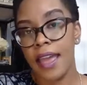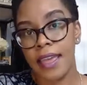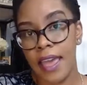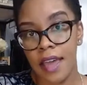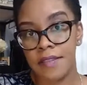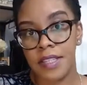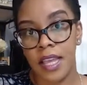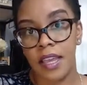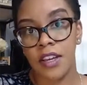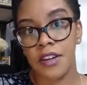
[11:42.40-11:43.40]
at
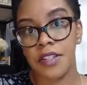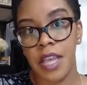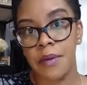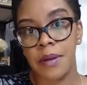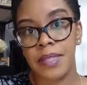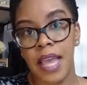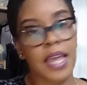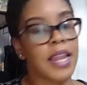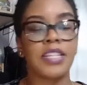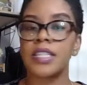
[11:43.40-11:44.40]
KFC. You understand what I'm
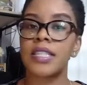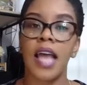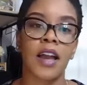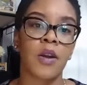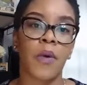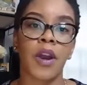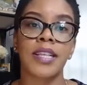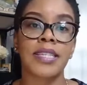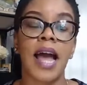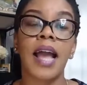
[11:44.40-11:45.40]
saying? It's just not going to
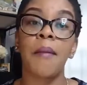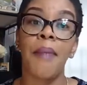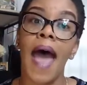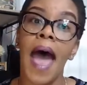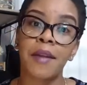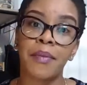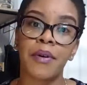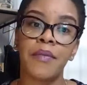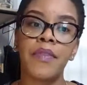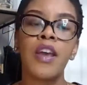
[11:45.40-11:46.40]
work. It's not
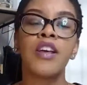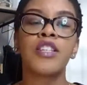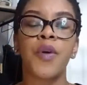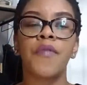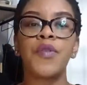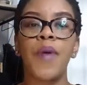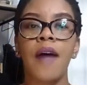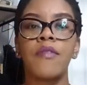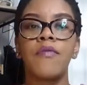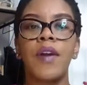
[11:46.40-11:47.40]
compatible. So if you
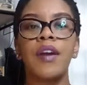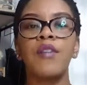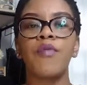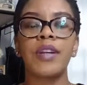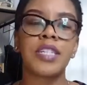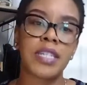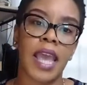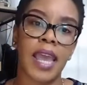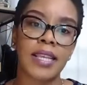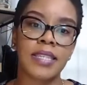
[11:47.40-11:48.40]
have a very rich
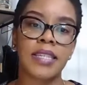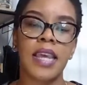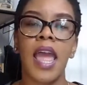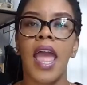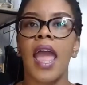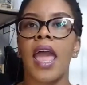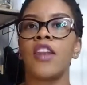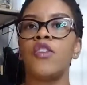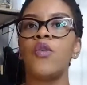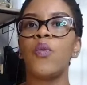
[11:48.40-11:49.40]
taste
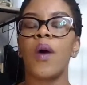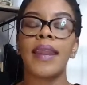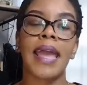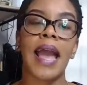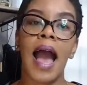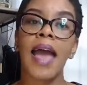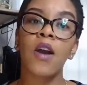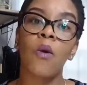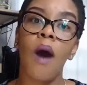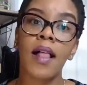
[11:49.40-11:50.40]
and you want a
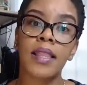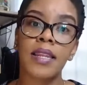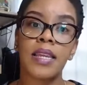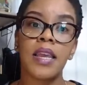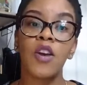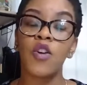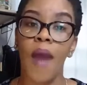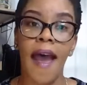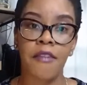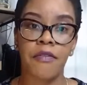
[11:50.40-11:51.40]
high quality
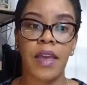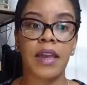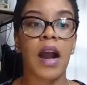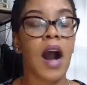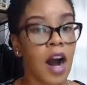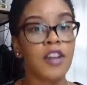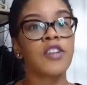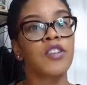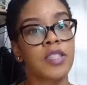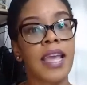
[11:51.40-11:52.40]
graphic,
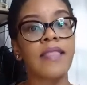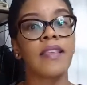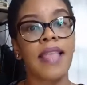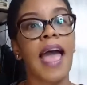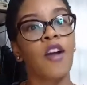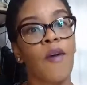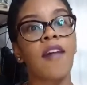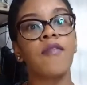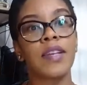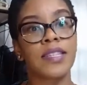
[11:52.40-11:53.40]
understand that that
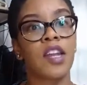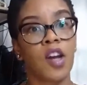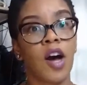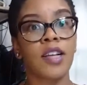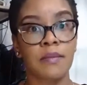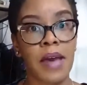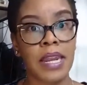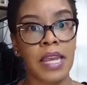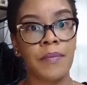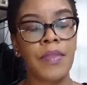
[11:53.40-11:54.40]
graphic is going to cost
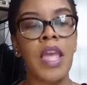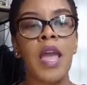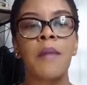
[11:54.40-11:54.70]
money,